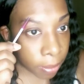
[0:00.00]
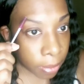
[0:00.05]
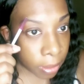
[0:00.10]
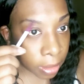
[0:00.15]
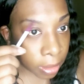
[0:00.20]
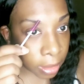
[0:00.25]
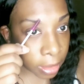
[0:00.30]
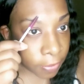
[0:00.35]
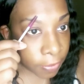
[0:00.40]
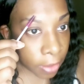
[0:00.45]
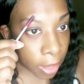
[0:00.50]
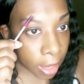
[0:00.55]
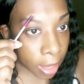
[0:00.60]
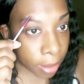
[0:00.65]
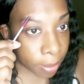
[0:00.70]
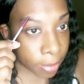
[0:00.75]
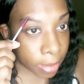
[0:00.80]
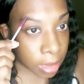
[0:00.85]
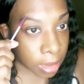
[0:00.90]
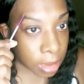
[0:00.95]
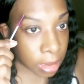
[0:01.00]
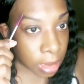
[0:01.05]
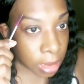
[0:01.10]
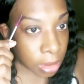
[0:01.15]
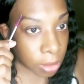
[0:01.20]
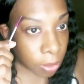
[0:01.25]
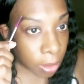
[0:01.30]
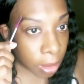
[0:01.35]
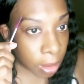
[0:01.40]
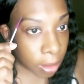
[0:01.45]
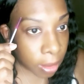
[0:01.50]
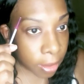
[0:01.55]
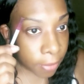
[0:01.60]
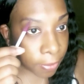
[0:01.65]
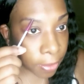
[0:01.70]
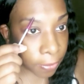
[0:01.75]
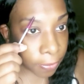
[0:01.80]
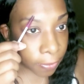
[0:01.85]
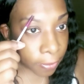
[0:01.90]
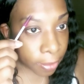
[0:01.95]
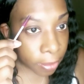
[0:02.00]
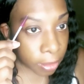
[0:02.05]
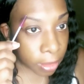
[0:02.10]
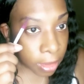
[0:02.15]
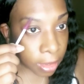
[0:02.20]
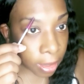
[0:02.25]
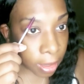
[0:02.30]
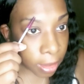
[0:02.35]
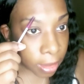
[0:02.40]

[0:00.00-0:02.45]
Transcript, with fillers: Leave comments as well if you felt that